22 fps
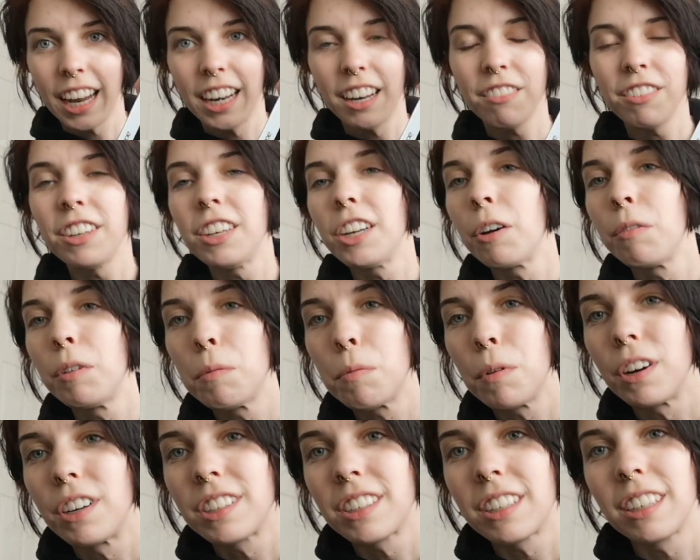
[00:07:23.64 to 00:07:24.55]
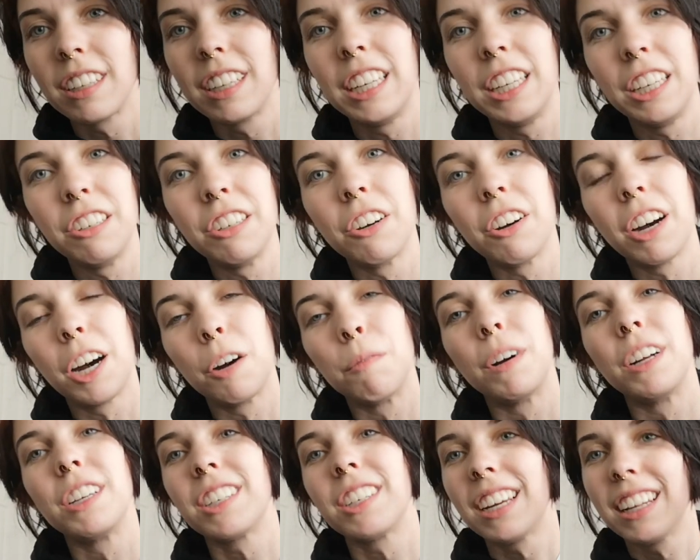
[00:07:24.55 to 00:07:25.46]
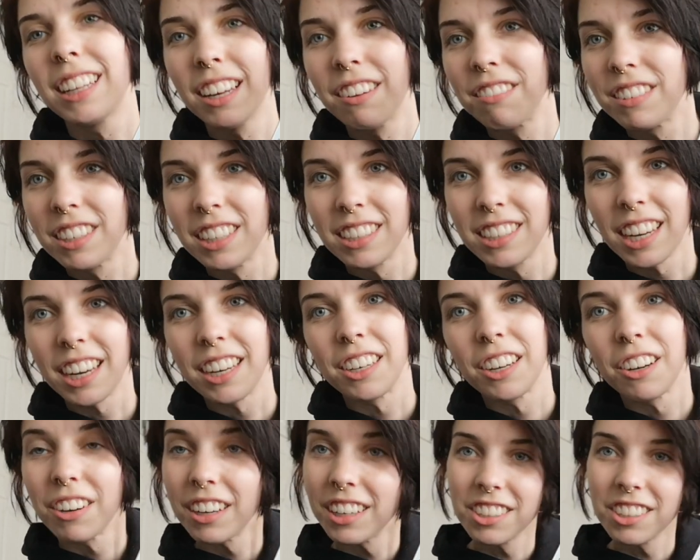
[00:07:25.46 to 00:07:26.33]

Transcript: if you know me personally, you know how much I love Nintendo in